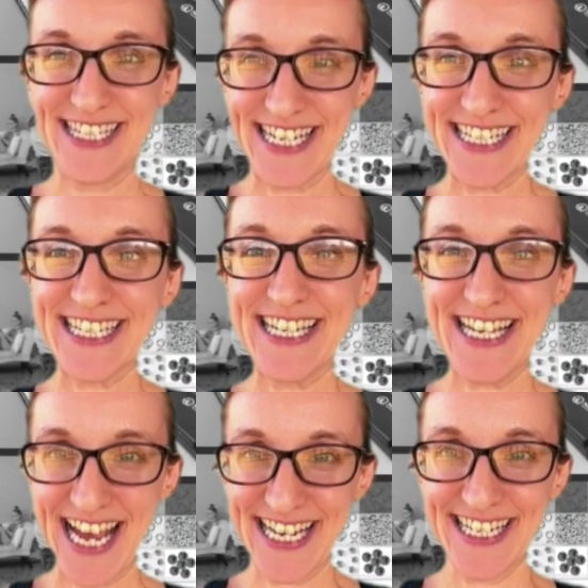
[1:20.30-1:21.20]
season
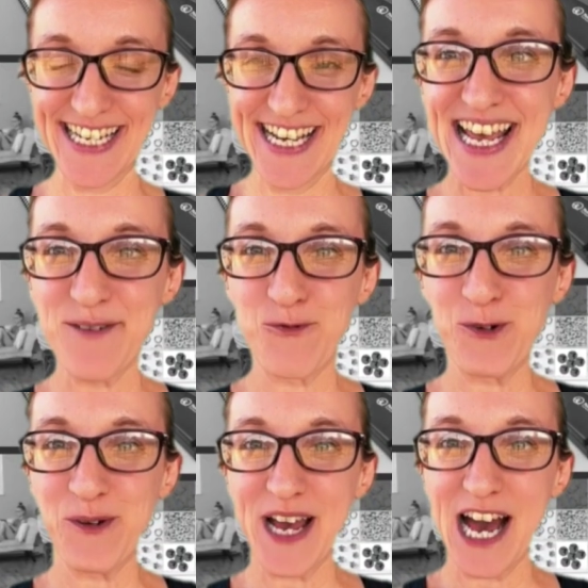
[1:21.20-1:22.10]
yet. It
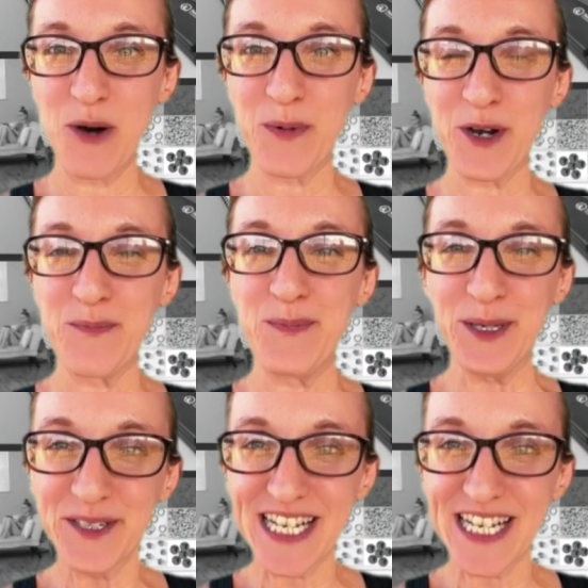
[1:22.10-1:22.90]
will help her build